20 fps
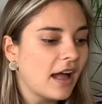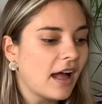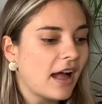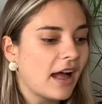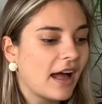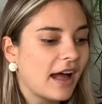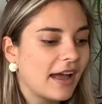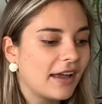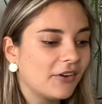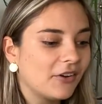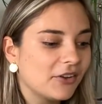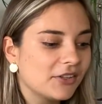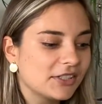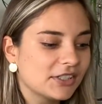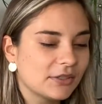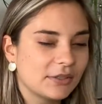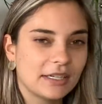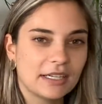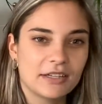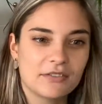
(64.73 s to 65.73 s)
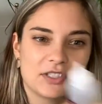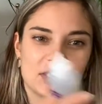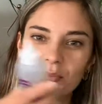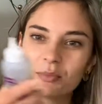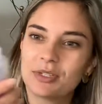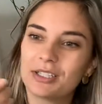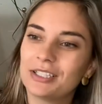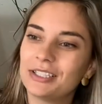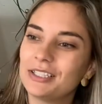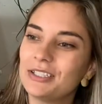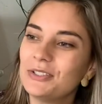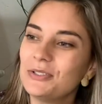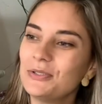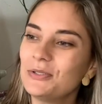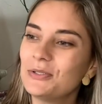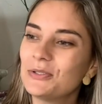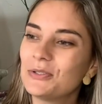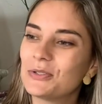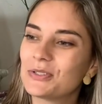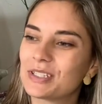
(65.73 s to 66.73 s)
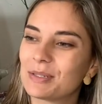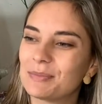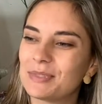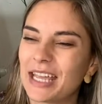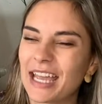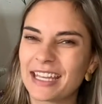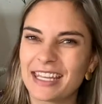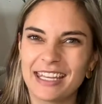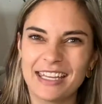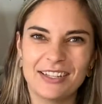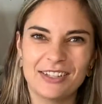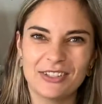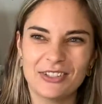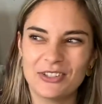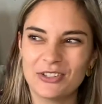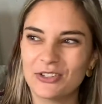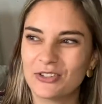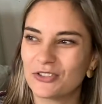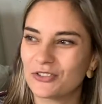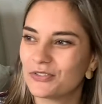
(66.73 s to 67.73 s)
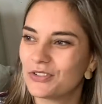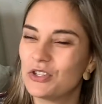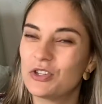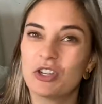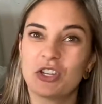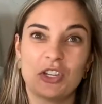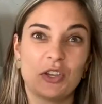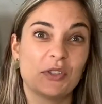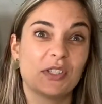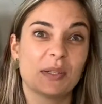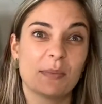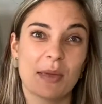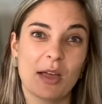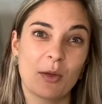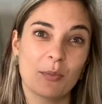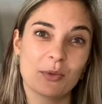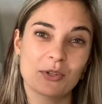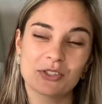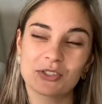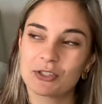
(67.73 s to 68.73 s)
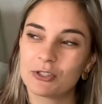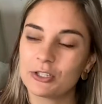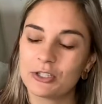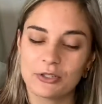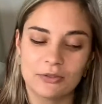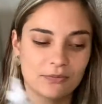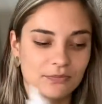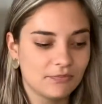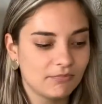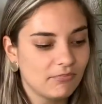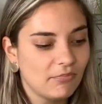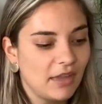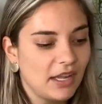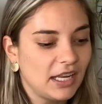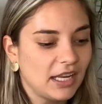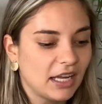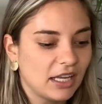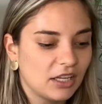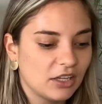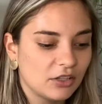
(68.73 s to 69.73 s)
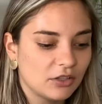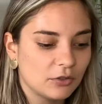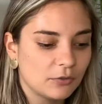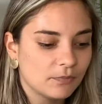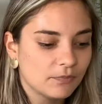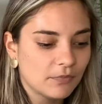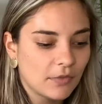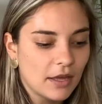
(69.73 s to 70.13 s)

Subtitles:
I also have some glue, some tacky glue. You can use some Elmer's glue, any kind of glue.